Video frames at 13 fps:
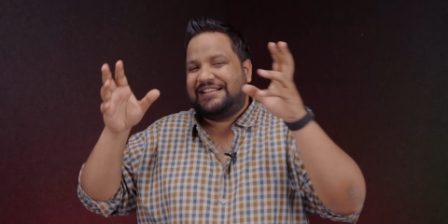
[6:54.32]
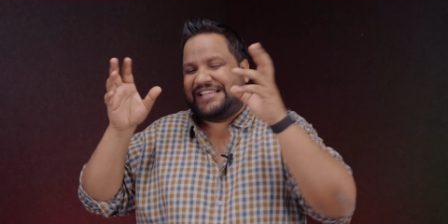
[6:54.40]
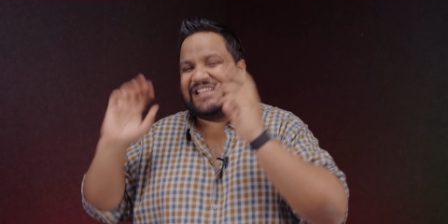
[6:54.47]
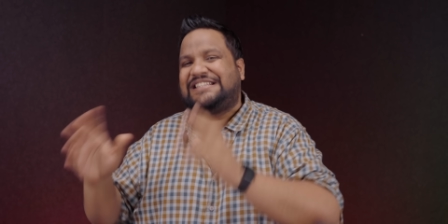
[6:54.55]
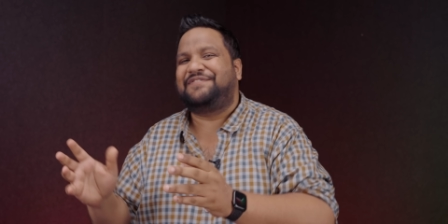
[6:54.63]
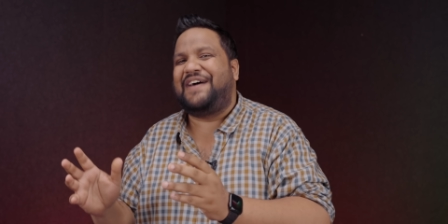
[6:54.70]

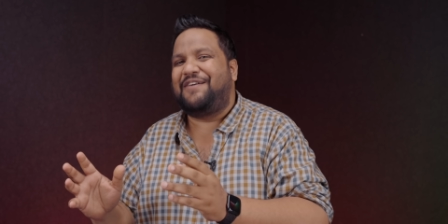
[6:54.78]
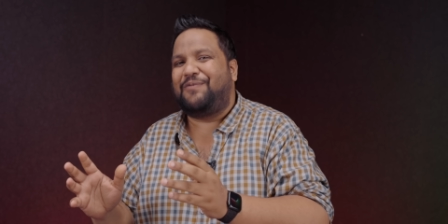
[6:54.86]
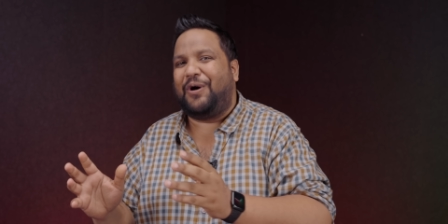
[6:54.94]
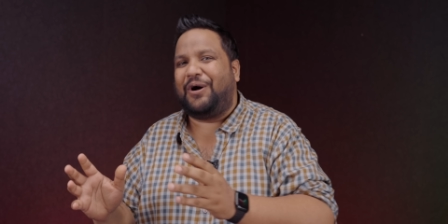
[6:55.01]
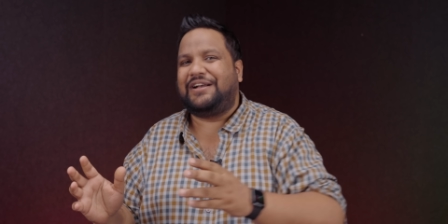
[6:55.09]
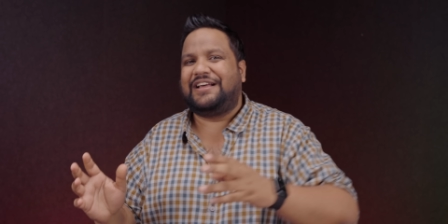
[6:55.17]
65
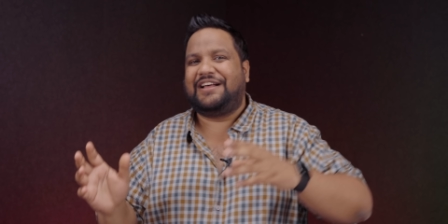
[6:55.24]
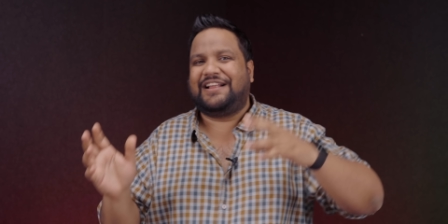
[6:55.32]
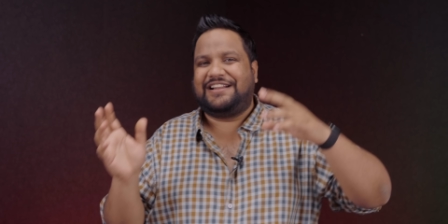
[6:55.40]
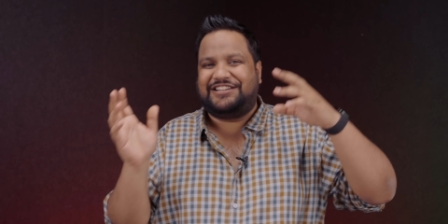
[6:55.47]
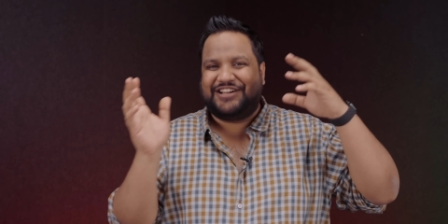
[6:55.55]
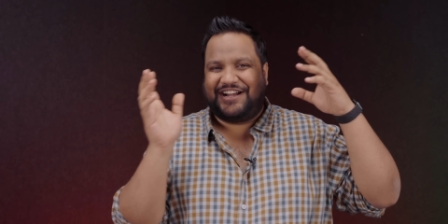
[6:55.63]
watt,
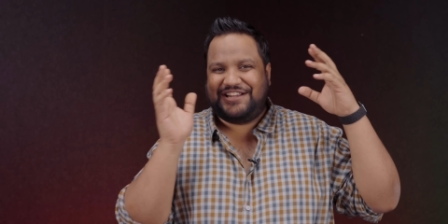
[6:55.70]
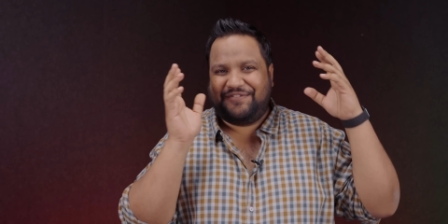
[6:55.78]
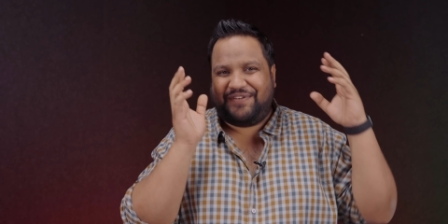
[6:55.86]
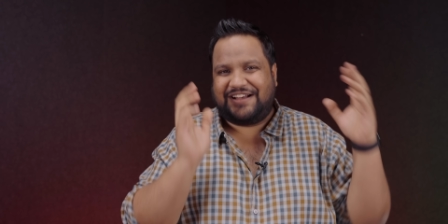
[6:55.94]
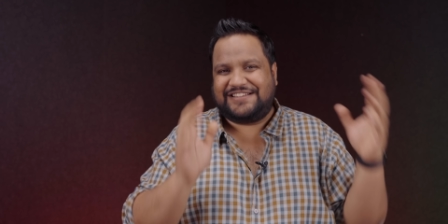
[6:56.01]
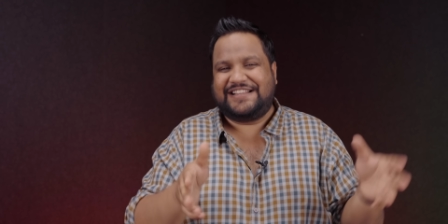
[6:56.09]

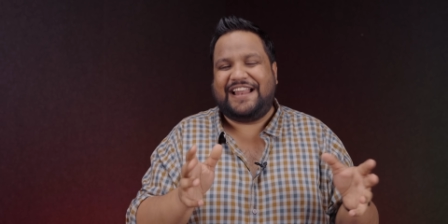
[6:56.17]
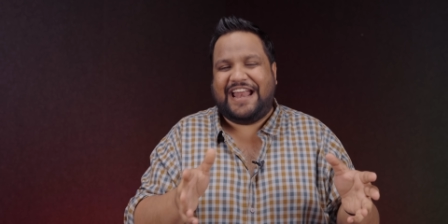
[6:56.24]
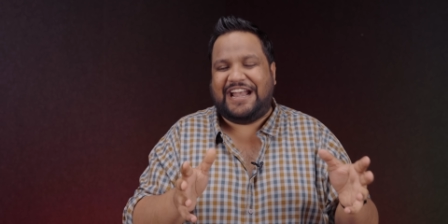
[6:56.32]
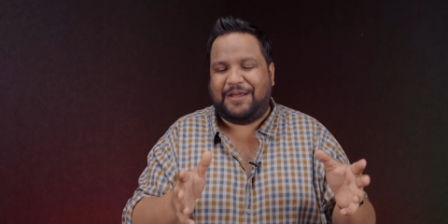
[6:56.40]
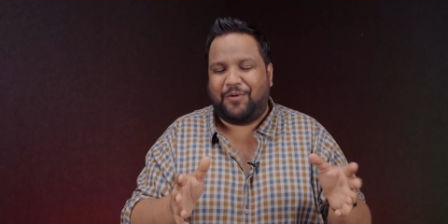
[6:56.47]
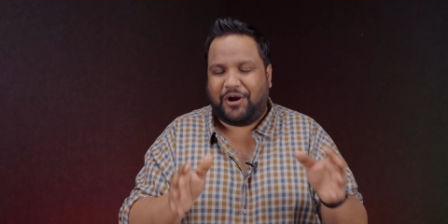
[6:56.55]
charging faster than
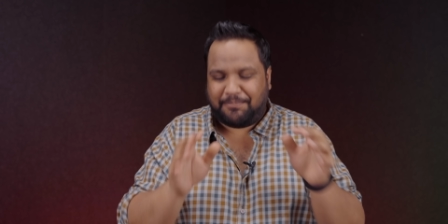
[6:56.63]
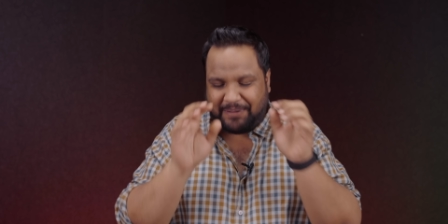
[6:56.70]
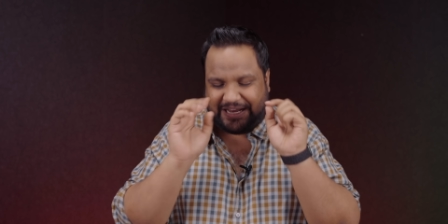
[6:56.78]
80 watt.